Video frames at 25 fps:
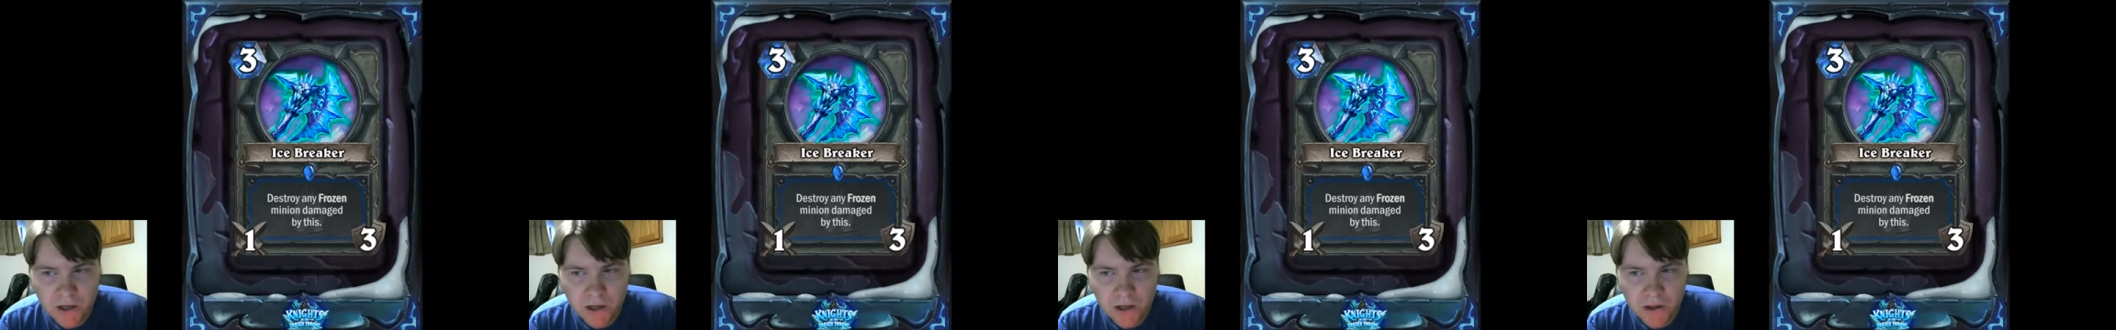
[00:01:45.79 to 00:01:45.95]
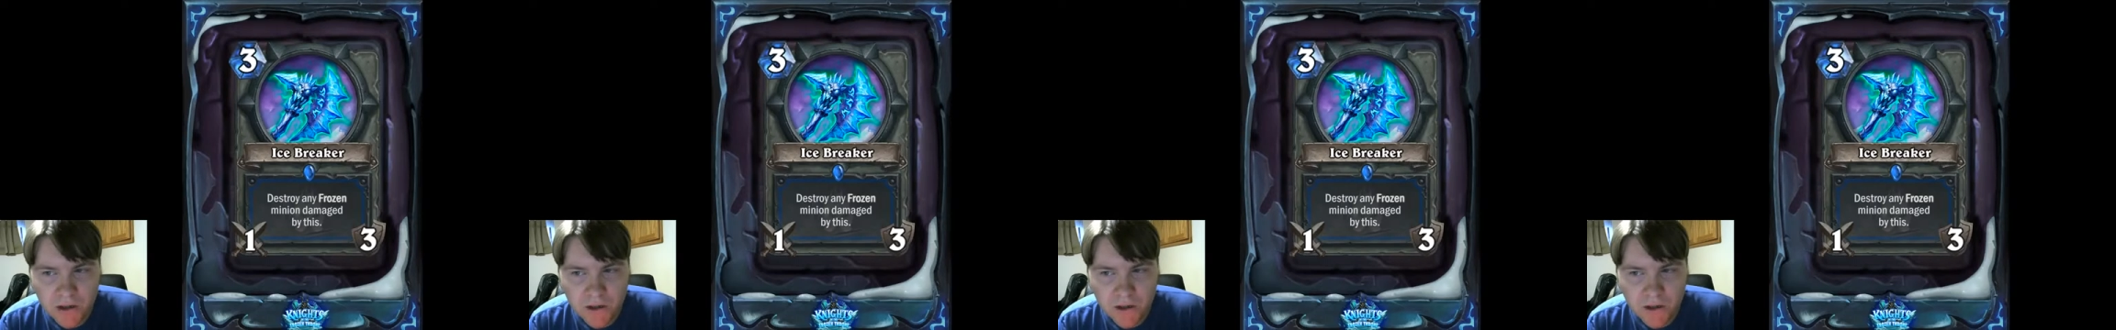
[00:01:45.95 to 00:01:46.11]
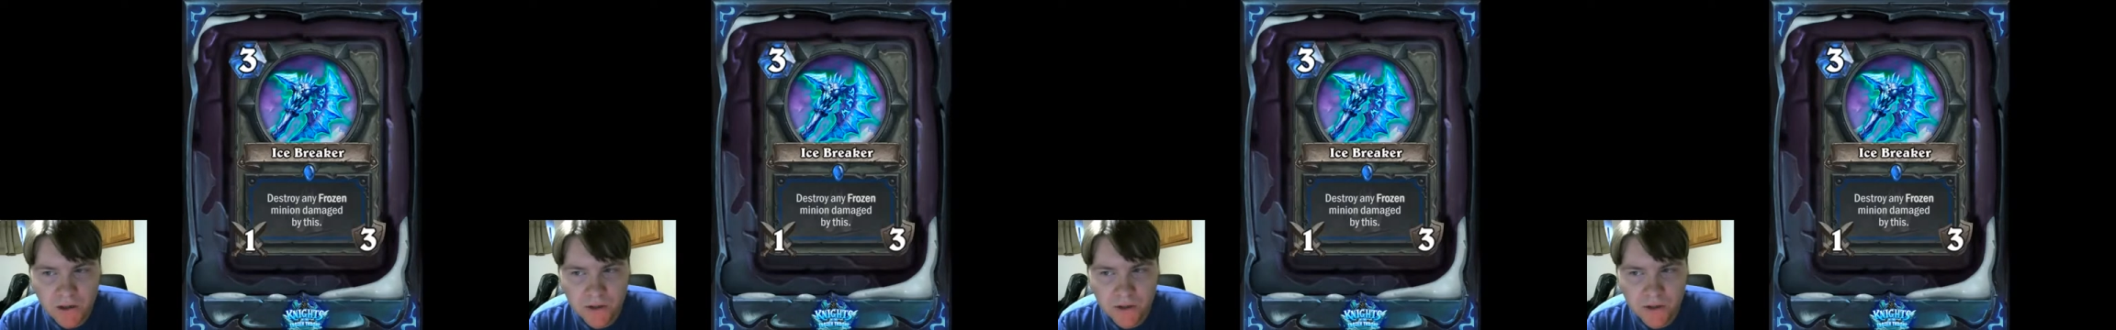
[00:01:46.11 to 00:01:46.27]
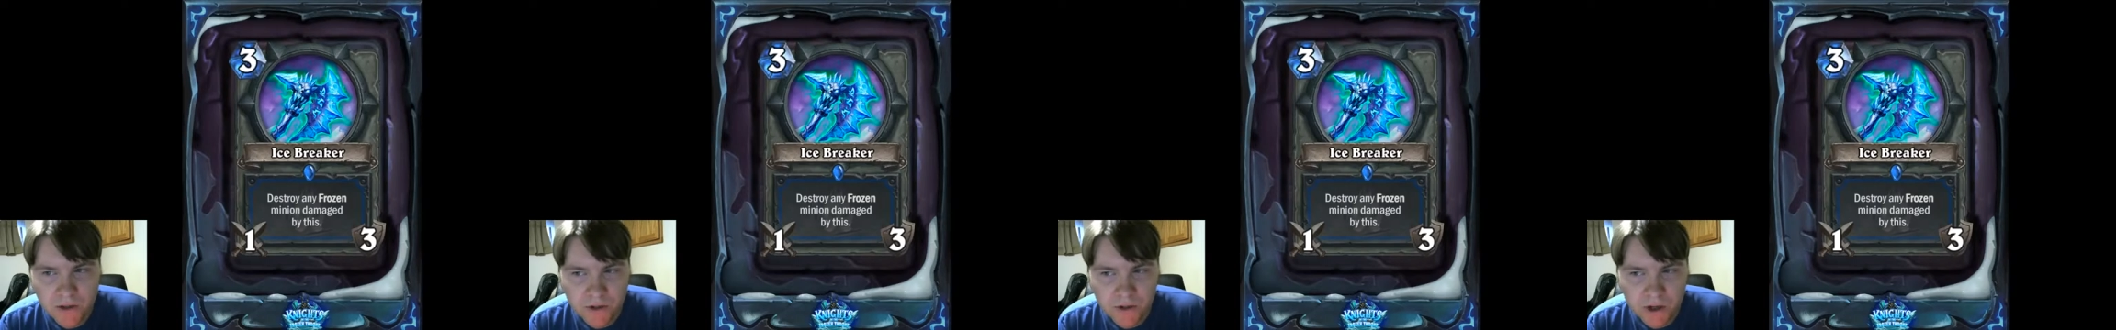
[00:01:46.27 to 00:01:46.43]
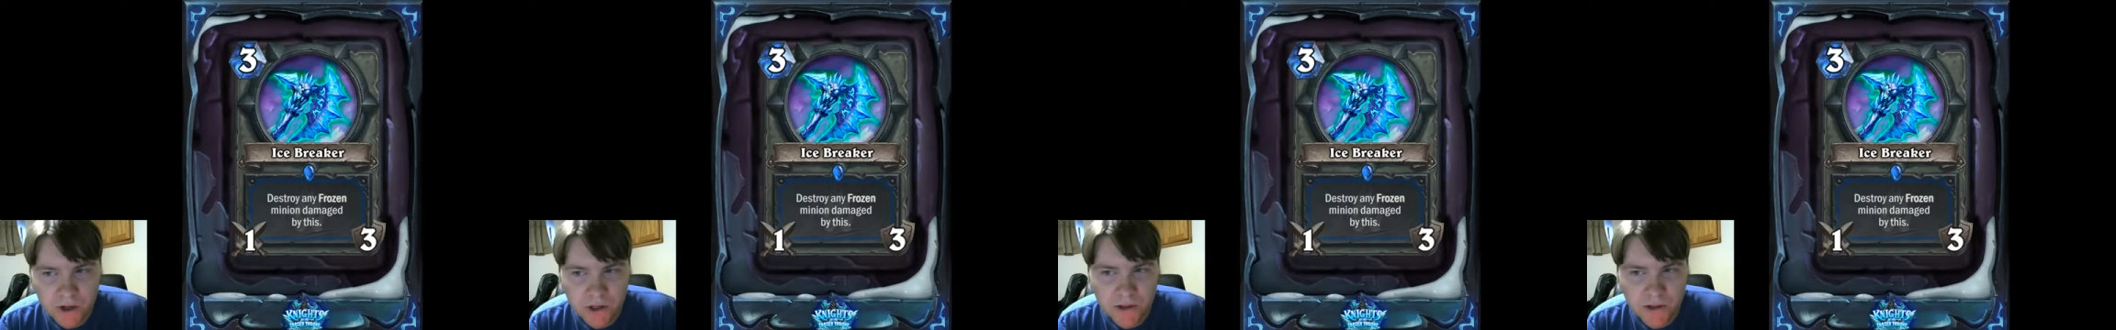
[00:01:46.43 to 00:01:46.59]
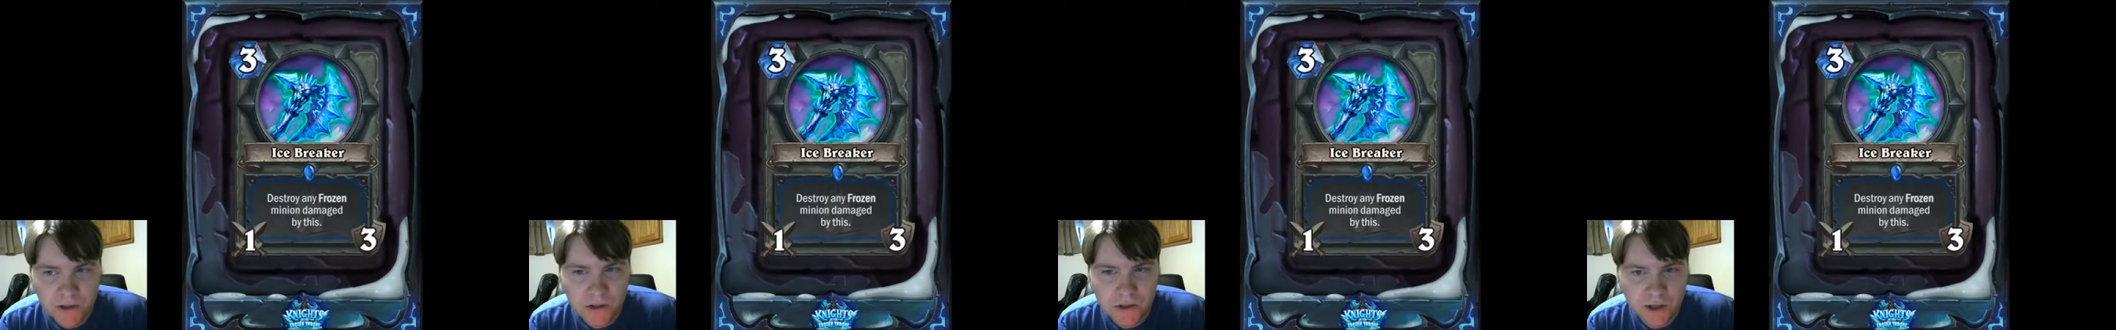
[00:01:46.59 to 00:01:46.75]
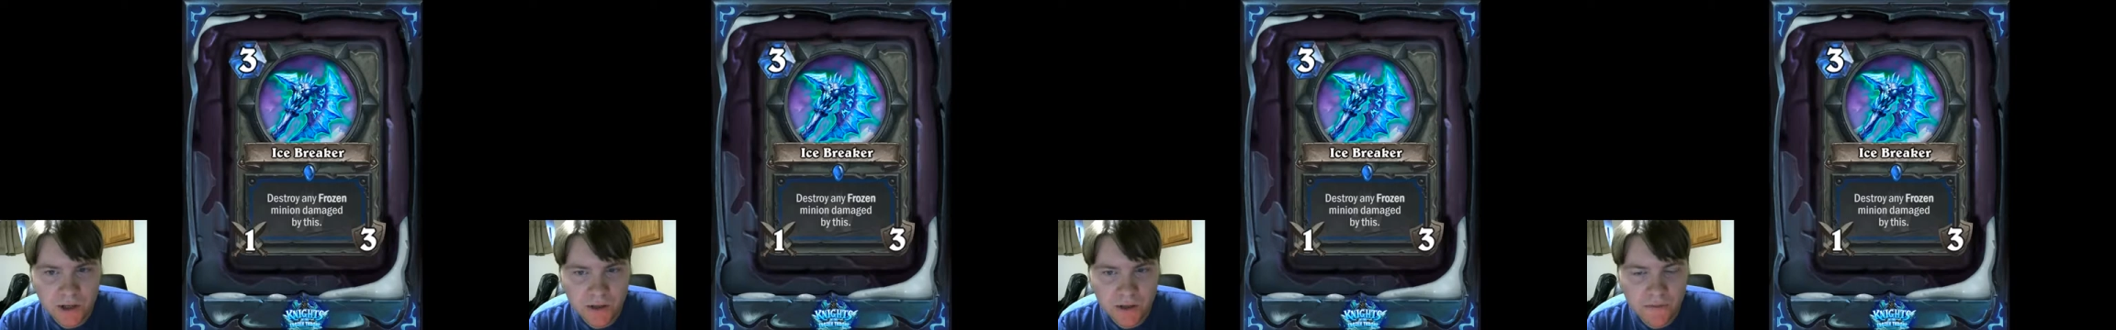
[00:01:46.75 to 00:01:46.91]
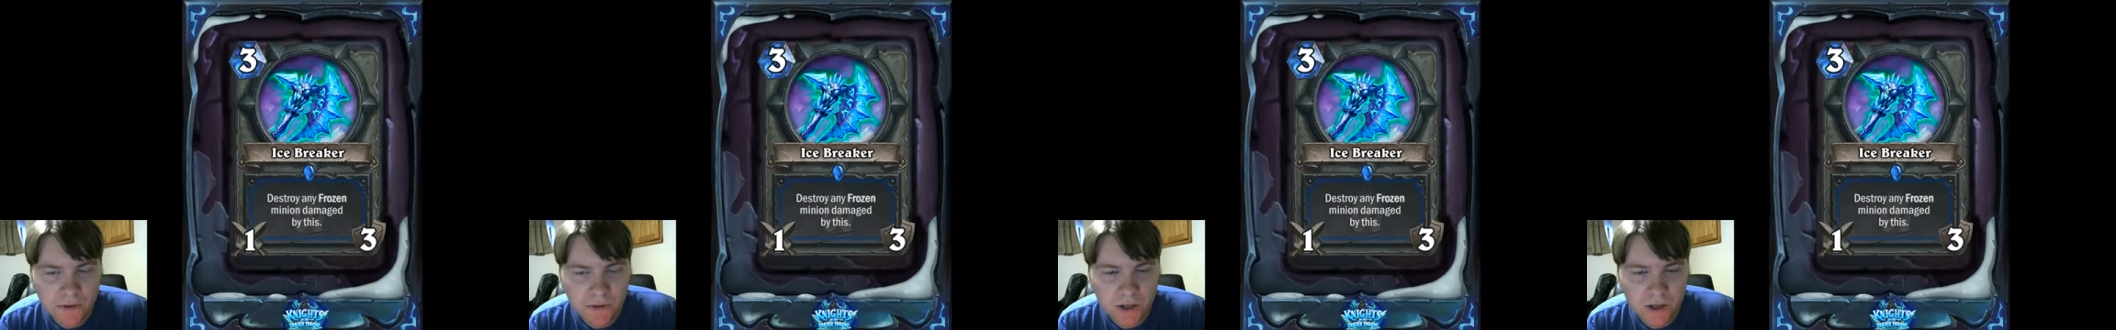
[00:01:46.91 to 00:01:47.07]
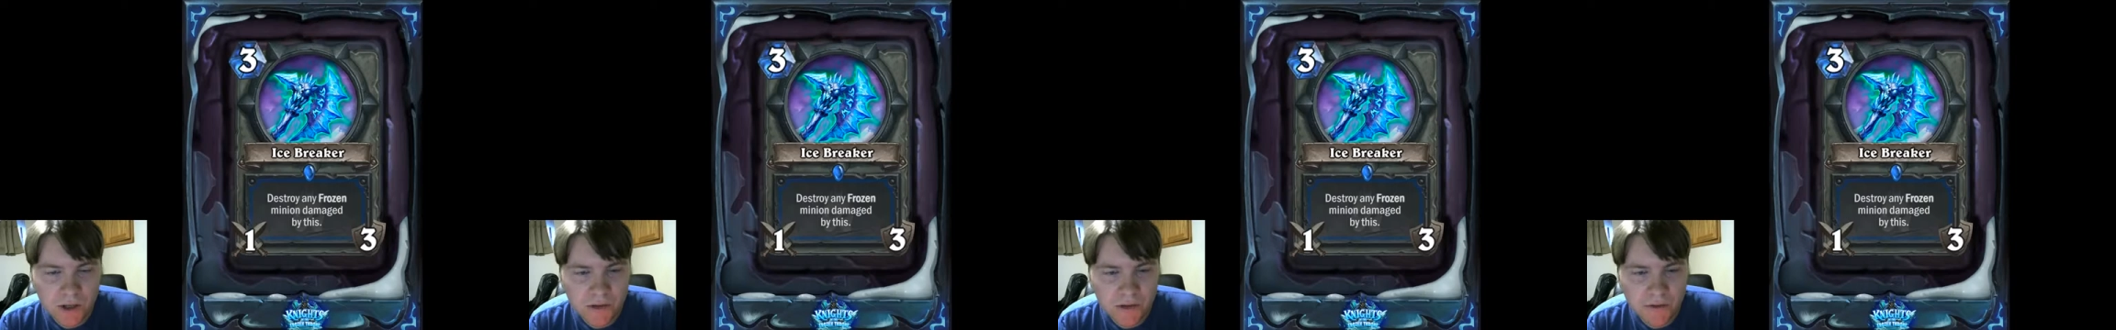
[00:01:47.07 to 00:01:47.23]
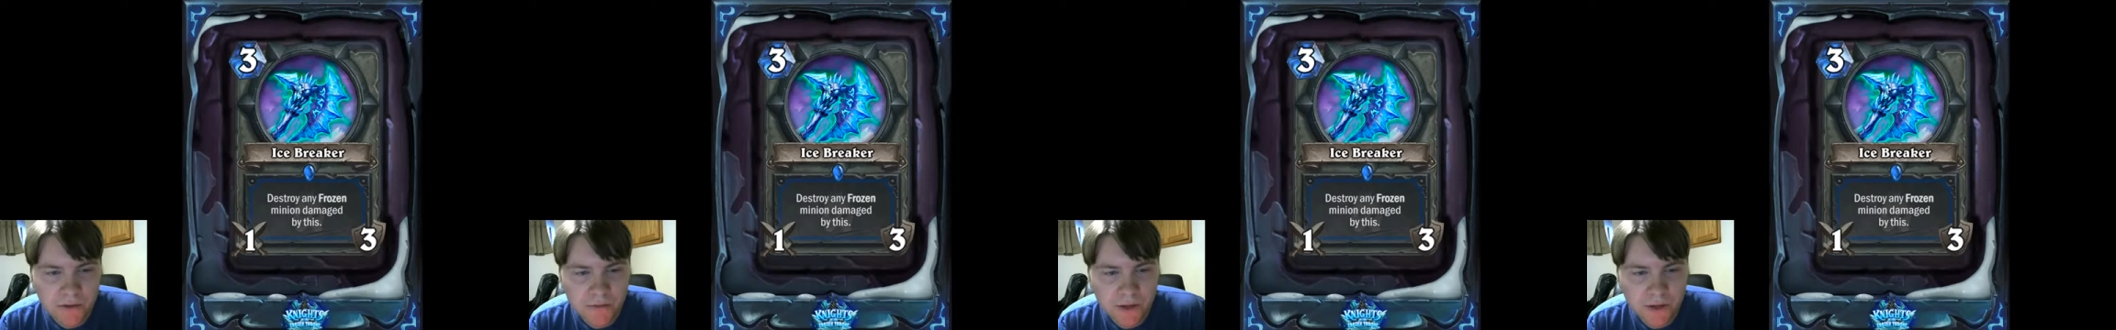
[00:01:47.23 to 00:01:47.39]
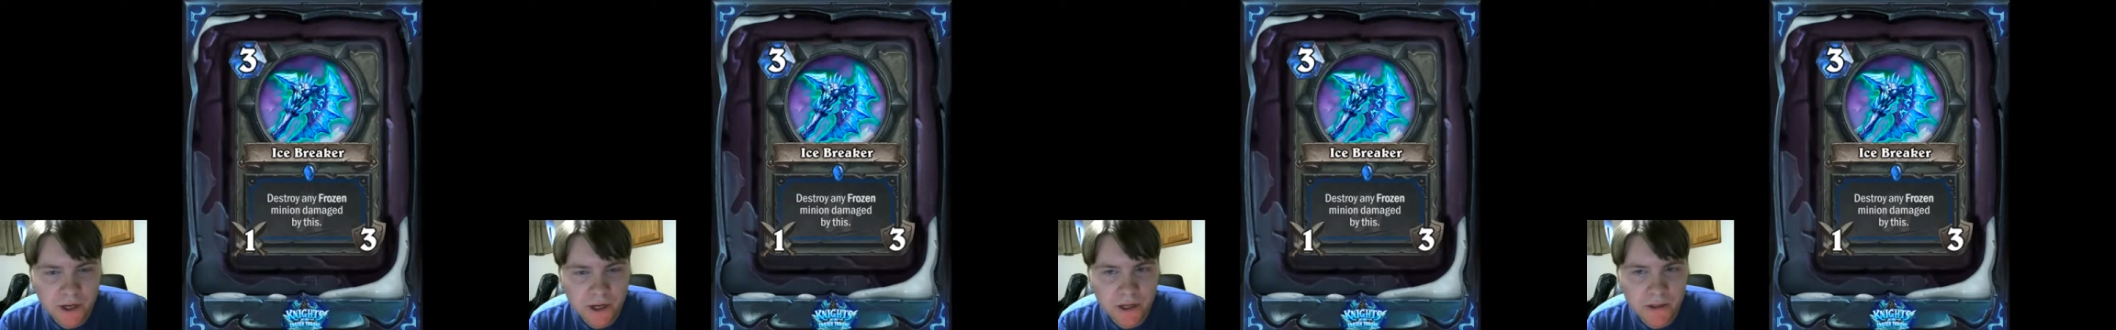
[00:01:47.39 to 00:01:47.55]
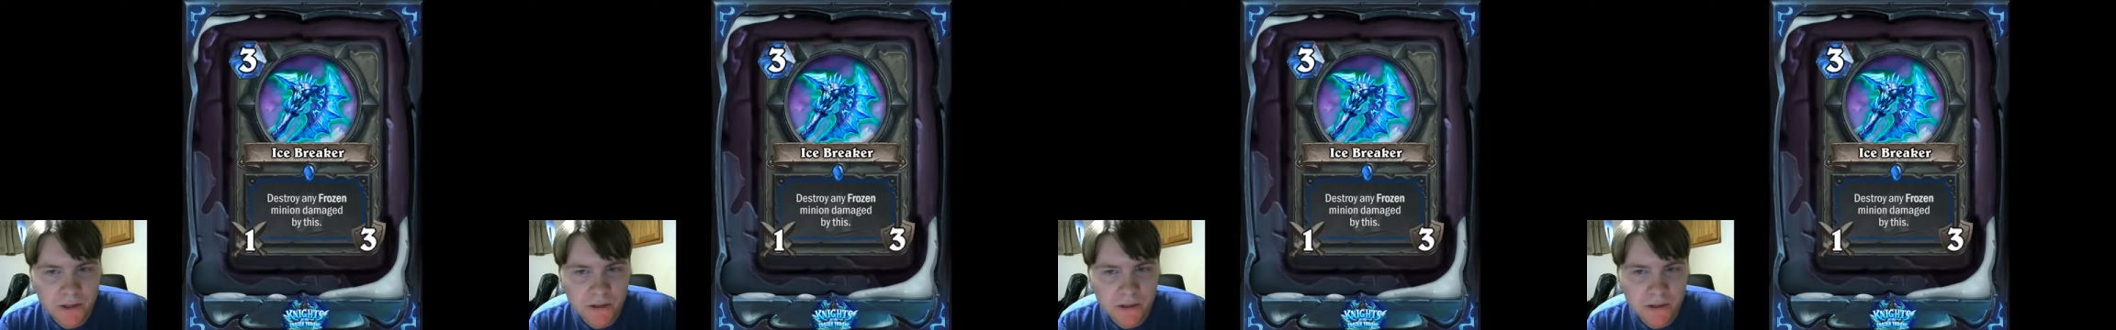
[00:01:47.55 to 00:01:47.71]
and this is trying to take advantage of
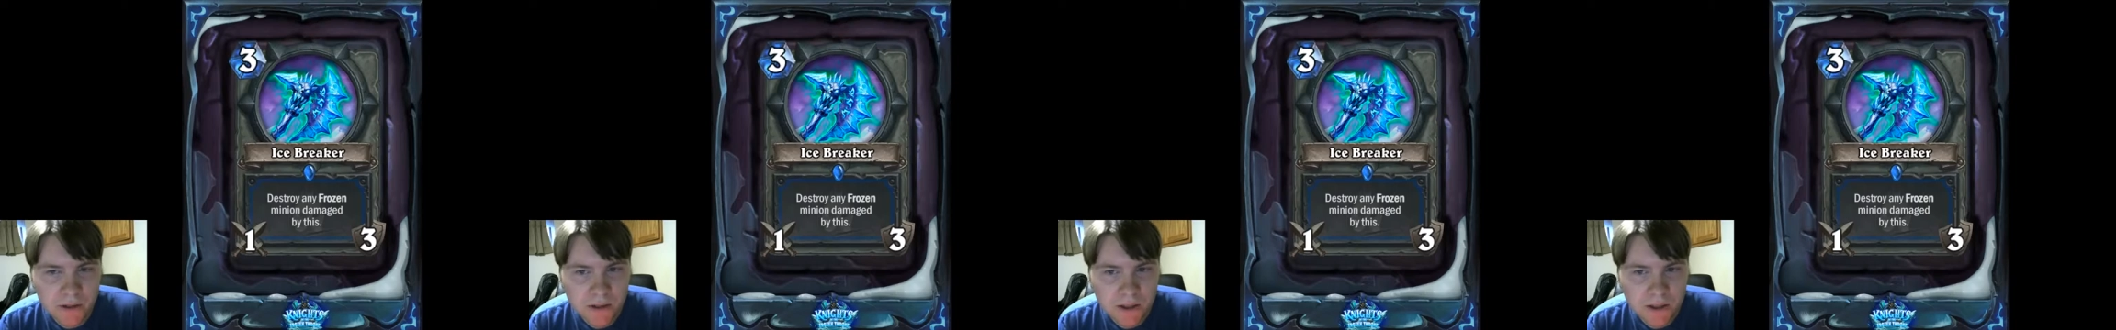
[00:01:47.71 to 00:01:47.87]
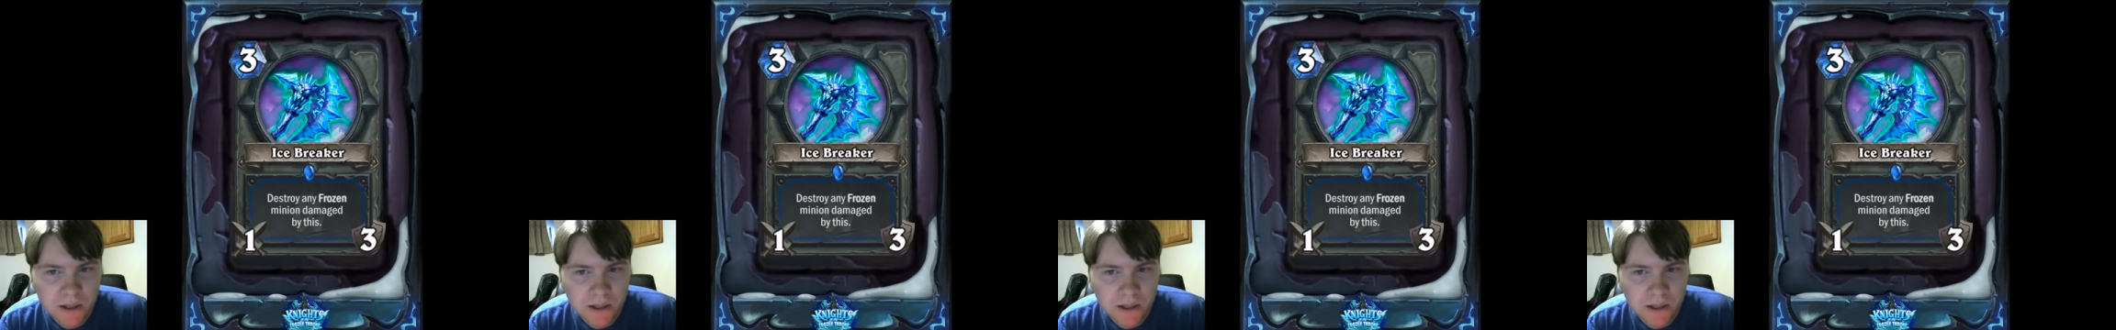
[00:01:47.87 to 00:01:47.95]
that.